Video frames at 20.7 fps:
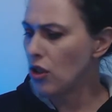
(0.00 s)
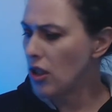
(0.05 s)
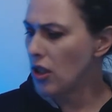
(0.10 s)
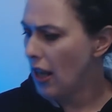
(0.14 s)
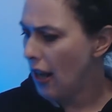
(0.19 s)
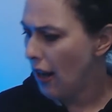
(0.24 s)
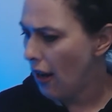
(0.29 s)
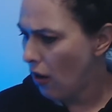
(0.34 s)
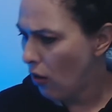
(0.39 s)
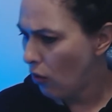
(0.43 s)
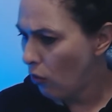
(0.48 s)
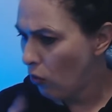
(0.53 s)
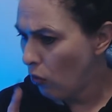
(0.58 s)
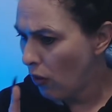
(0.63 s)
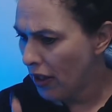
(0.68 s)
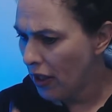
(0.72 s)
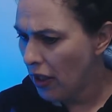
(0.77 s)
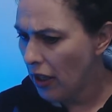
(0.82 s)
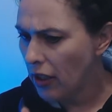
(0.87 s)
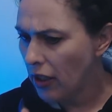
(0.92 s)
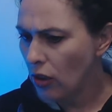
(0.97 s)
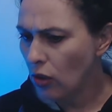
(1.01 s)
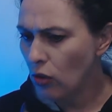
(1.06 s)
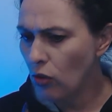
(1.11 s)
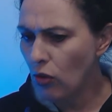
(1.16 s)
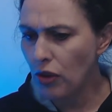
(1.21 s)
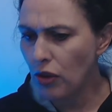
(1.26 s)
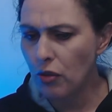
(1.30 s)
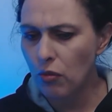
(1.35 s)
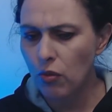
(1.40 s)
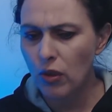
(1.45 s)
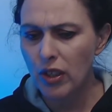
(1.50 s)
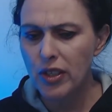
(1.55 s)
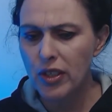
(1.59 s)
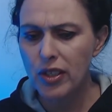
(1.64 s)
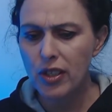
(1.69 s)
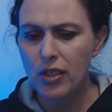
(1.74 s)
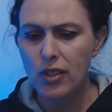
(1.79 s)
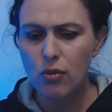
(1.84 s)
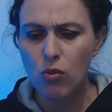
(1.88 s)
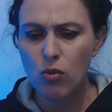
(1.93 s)
Now, we're going to look at the
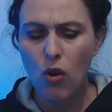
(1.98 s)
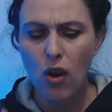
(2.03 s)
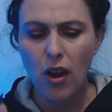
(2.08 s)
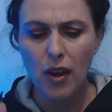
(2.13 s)
reasons why,